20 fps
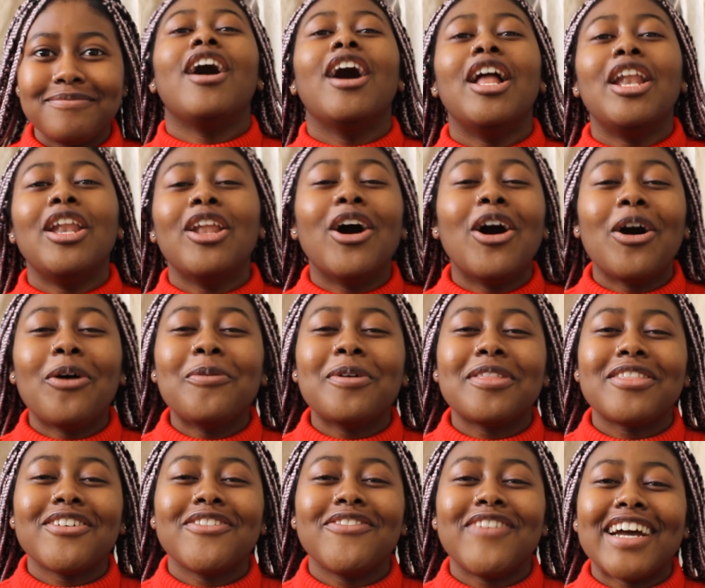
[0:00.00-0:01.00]
Along
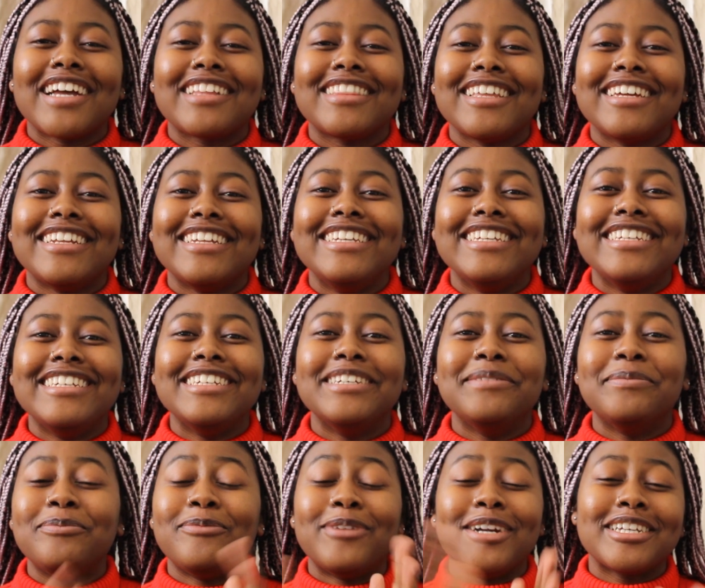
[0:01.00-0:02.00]
with the fact that
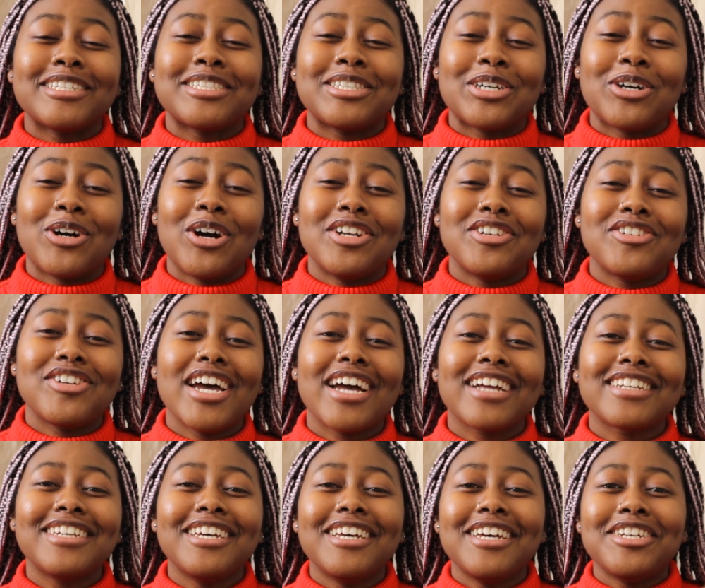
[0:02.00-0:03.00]
he breaks the
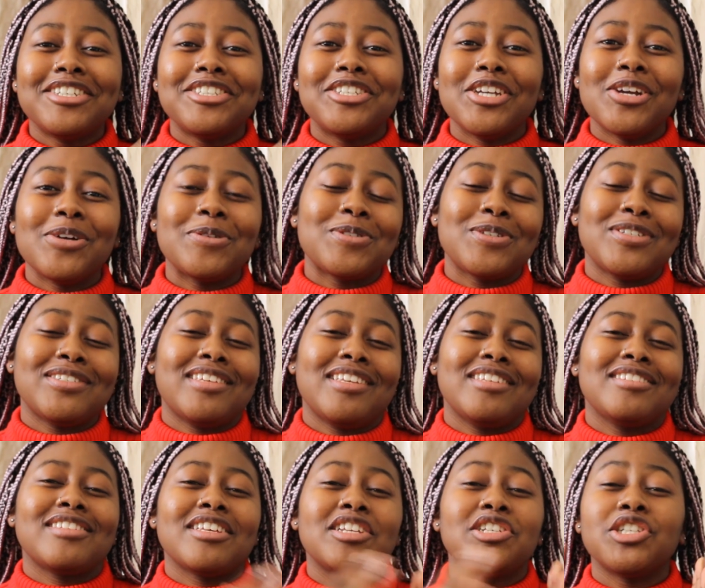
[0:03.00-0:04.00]
contract, she also
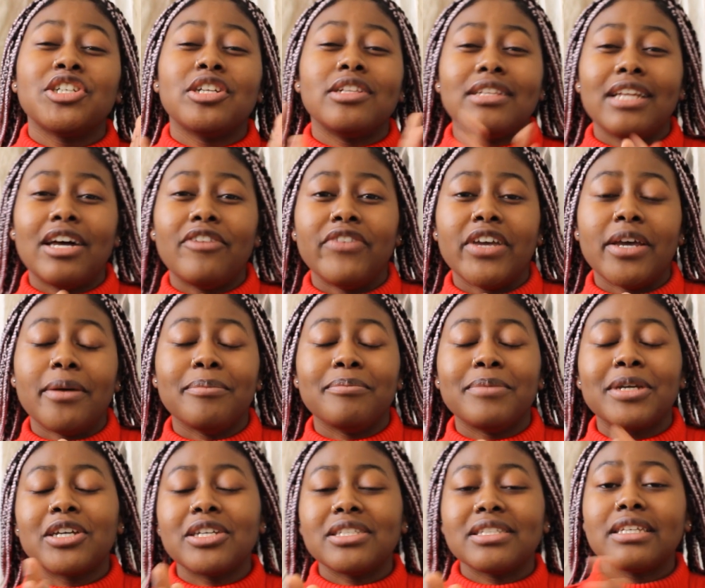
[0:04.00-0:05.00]
says that she'll love him,
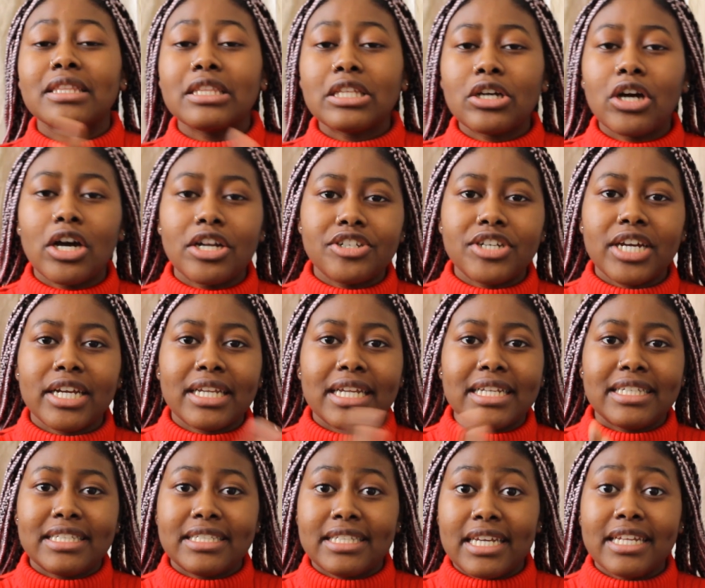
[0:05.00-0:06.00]
because in the contract
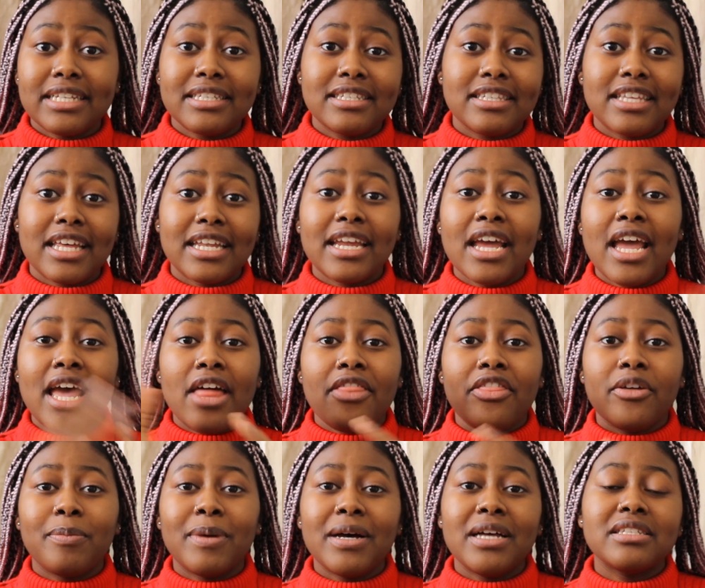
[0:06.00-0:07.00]
it states that
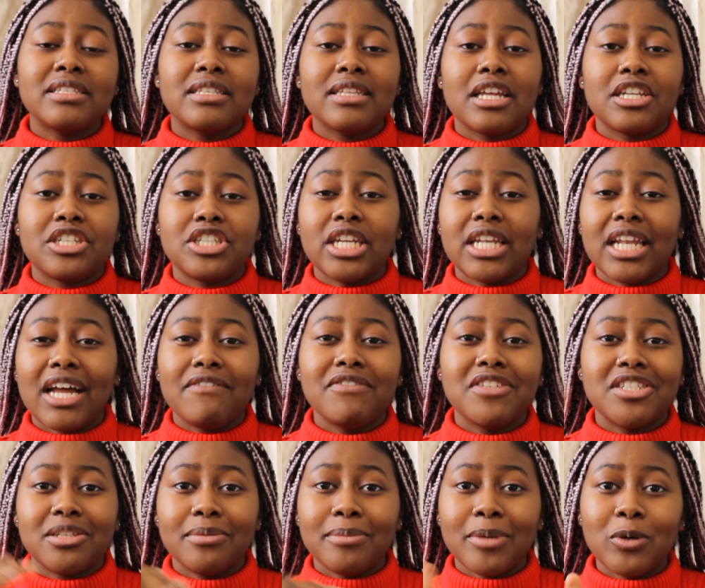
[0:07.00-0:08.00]
the person that she
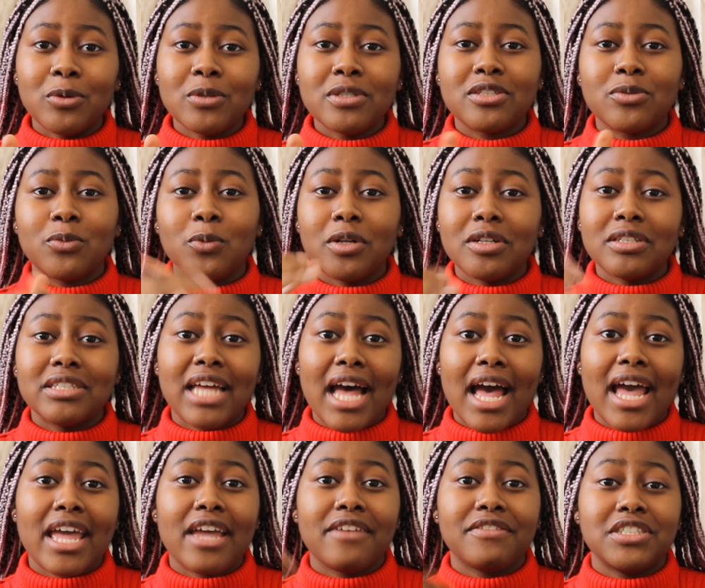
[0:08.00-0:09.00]
loves the most will
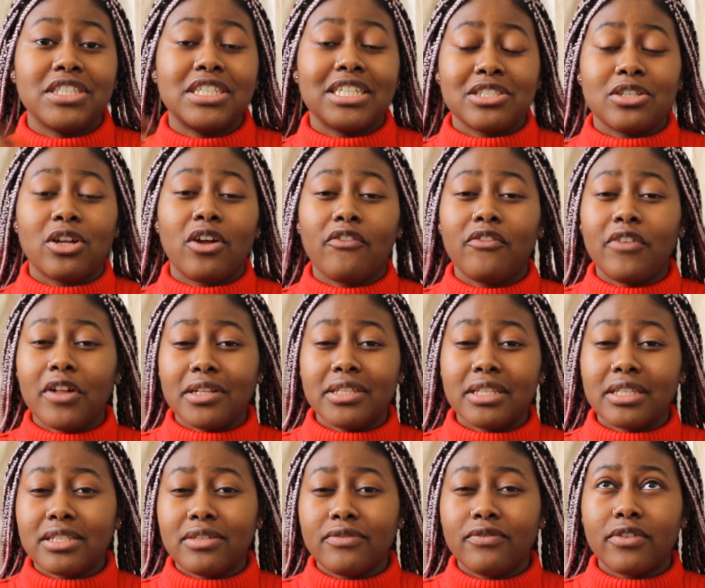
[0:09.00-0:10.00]
die if she does not
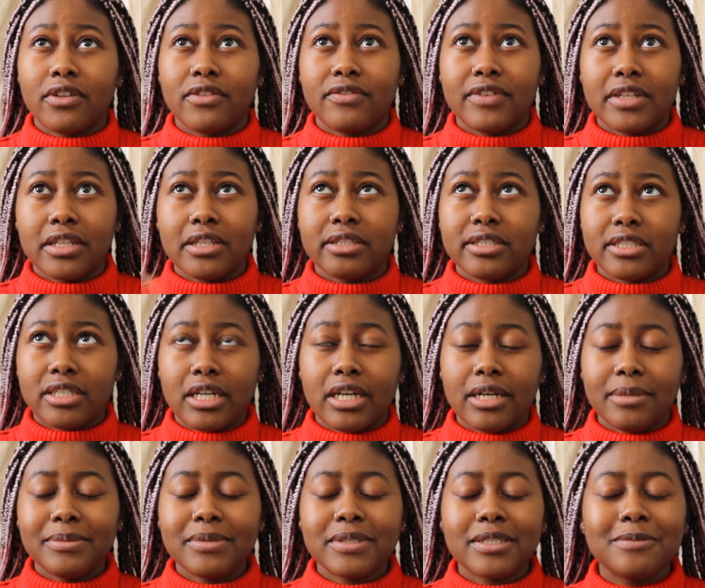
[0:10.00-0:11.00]
fulfill the
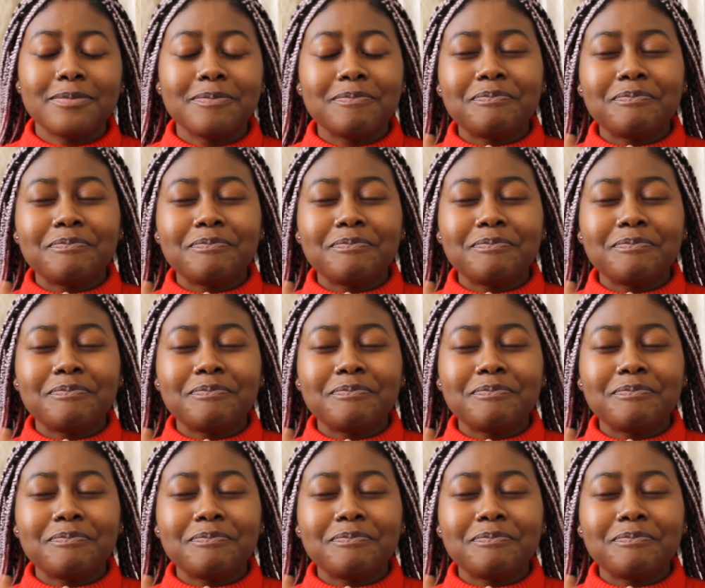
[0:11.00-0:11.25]
terms,